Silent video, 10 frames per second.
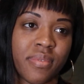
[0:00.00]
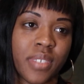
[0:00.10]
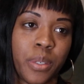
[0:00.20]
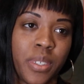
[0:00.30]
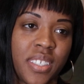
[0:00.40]

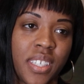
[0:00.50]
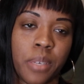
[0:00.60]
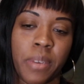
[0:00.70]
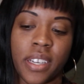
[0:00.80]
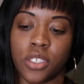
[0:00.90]
I want to see
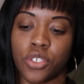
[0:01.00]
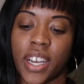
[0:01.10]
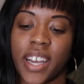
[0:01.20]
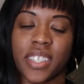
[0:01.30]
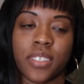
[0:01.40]
them out of
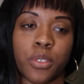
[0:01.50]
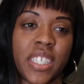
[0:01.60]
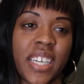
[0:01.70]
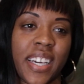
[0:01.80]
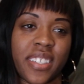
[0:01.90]
drag. Or
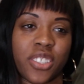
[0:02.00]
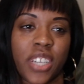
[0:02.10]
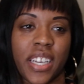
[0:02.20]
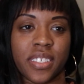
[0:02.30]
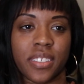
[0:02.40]
get out of
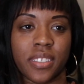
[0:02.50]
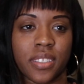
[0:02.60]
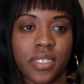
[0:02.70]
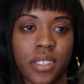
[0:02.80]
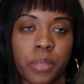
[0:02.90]
drag. I
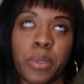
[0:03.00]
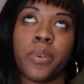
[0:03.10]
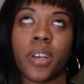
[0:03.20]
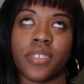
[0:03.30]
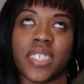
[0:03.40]
mean,
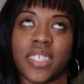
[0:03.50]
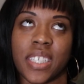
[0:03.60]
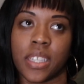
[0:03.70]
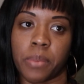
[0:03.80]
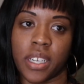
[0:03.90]
we've already
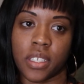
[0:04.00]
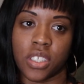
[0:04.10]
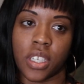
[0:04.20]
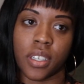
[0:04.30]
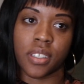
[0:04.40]
seen them out of drag.